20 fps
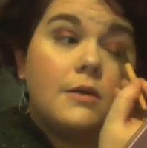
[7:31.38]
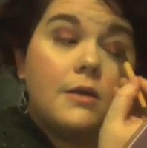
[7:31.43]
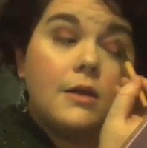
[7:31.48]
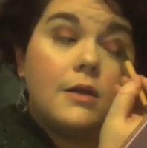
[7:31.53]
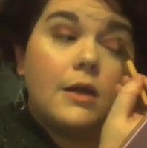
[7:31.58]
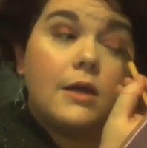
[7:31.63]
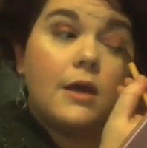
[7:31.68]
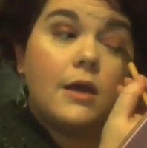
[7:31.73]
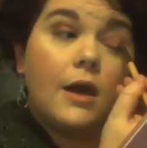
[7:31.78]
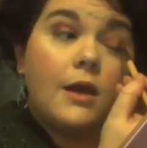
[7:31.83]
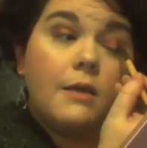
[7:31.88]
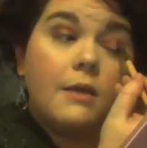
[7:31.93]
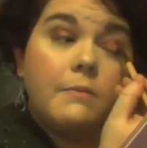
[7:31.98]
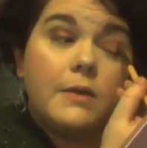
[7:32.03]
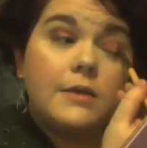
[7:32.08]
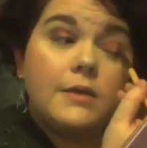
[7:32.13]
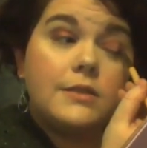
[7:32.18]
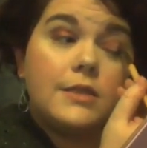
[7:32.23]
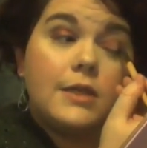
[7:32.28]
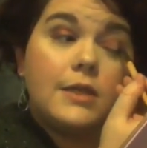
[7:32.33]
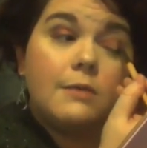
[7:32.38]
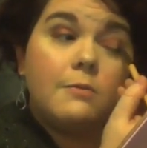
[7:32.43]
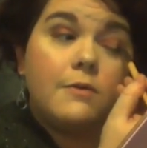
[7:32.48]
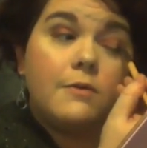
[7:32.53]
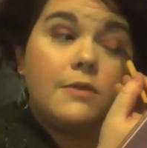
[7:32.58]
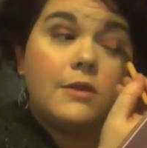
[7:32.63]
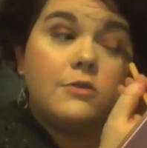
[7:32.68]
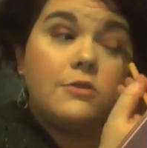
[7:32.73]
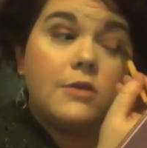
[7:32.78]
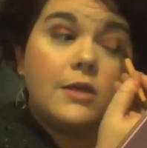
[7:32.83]
And I kind of mix it in
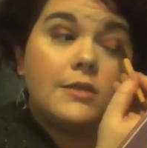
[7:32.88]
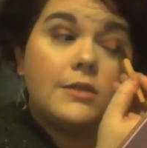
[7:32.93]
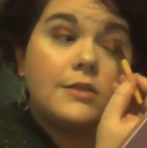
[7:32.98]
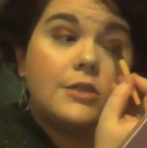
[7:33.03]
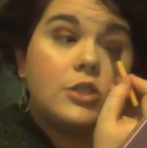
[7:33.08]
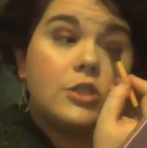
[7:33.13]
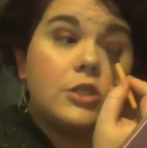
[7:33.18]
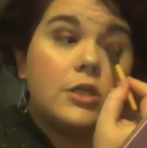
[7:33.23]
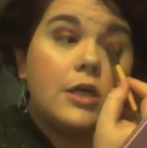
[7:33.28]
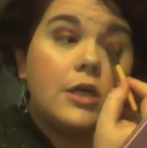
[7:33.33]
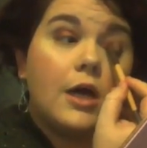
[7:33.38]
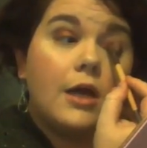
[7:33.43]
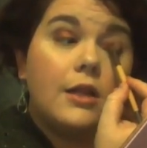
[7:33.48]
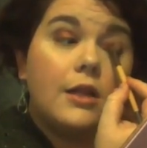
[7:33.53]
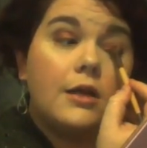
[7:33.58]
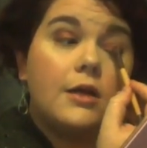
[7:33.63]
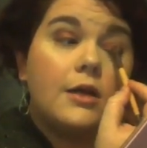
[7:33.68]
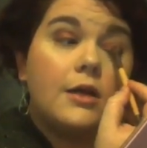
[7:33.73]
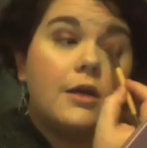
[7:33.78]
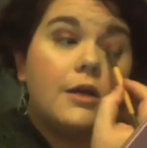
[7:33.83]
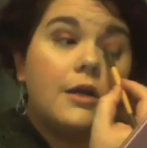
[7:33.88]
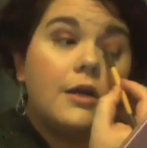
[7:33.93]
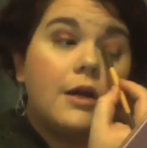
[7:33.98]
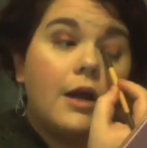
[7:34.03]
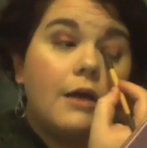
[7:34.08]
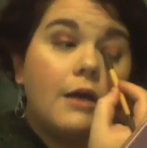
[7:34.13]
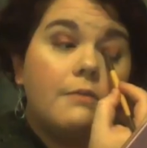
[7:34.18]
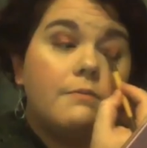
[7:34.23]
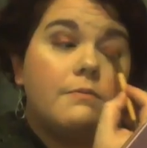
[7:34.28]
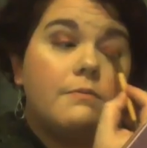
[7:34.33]
with the transition
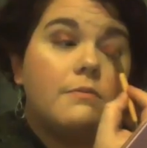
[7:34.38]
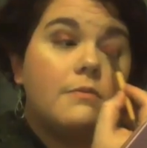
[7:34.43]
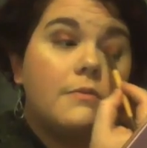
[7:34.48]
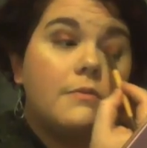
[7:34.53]
color.